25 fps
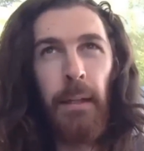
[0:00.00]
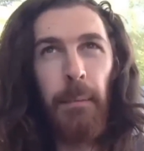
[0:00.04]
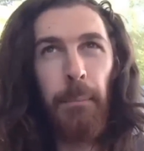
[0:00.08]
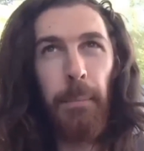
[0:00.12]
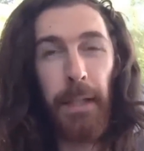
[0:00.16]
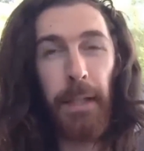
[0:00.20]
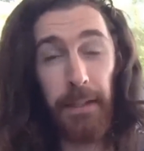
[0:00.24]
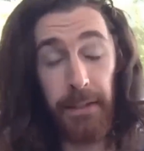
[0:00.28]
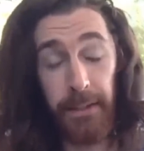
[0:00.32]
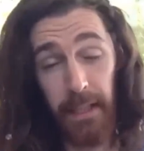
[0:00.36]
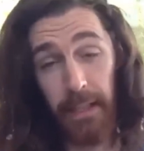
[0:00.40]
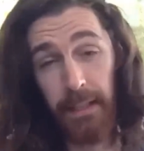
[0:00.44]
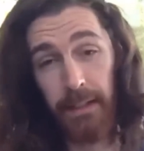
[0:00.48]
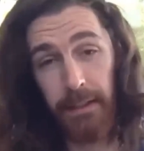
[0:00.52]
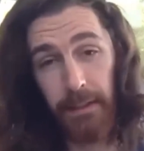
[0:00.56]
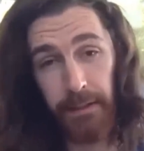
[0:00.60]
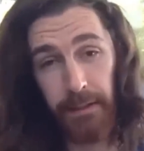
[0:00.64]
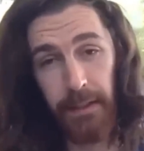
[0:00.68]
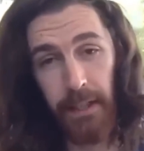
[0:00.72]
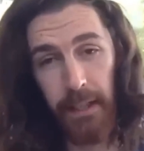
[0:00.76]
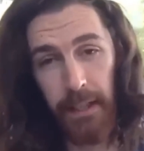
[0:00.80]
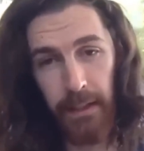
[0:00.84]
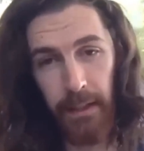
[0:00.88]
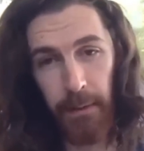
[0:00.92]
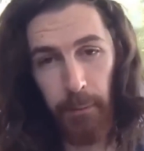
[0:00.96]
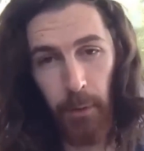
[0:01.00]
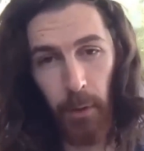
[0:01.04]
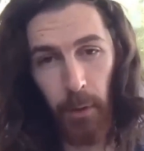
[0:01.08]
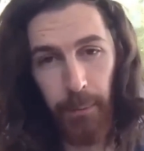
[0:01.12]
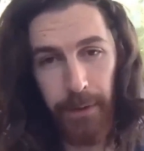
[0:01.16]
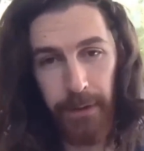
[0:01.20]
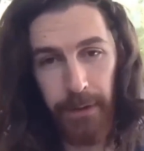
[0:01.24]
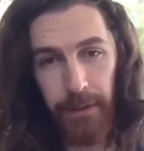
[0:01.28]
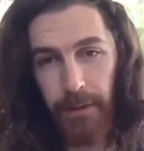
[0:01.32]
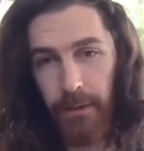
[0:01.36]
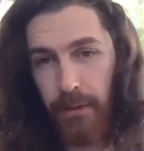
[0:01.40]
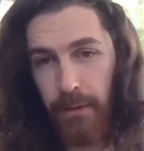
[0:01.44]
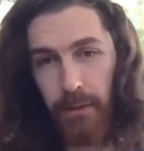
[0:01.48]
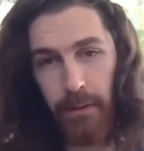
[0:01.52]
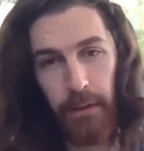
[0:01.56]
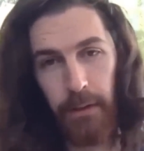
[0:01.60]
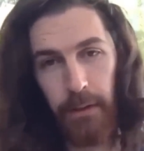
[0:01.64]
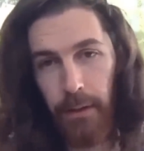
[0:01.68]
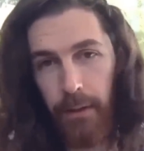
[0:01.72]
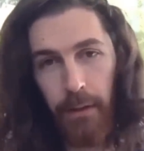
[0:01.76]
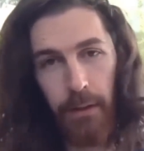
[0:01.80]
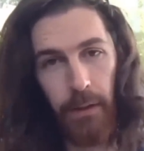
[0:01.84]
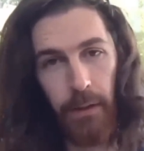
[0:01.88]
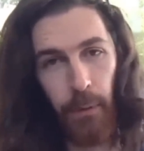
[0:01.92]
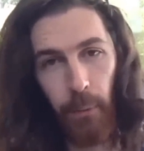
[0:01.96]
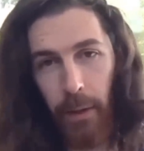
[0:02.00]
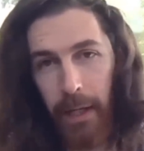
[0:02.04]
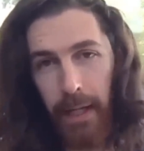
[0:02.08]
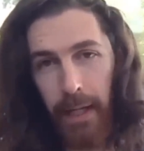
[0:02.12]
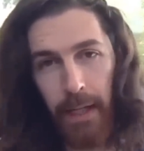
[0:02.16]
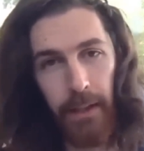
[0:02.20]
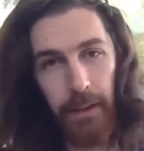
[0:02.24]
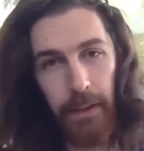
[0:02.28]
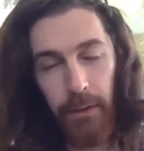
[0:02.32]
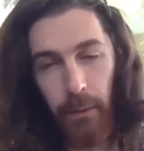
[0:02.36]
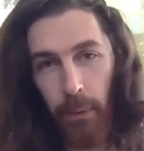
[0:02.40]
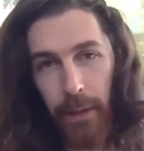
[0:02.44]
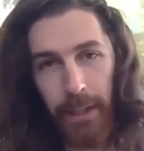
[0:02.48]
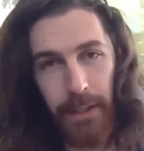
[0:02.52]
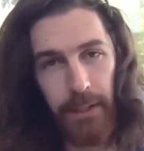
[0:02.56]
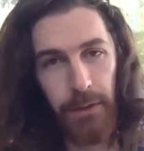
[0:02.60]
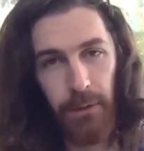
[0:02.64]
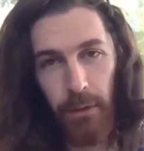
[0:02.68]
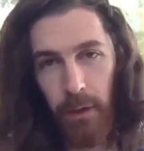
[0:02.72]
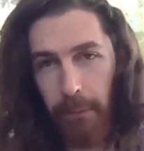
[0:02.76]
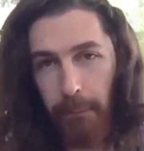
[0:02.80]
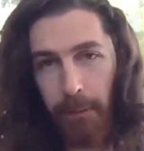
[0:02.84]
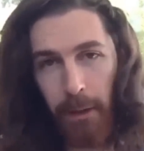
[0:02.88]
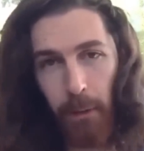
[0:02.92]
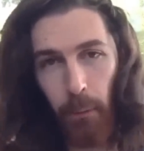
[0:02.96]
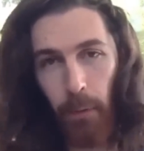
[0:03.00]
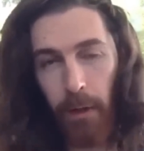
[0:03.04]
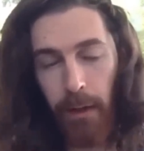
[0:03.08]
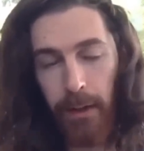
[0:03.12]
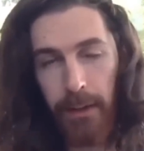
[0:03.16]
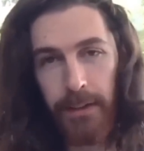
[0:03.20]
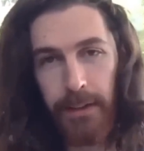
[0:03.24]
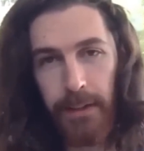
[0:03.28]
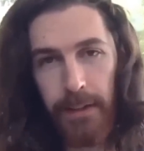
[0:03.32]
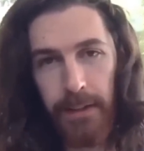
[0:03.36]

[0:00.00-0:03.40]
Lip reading: because as you say, at the moment, the way streaming works,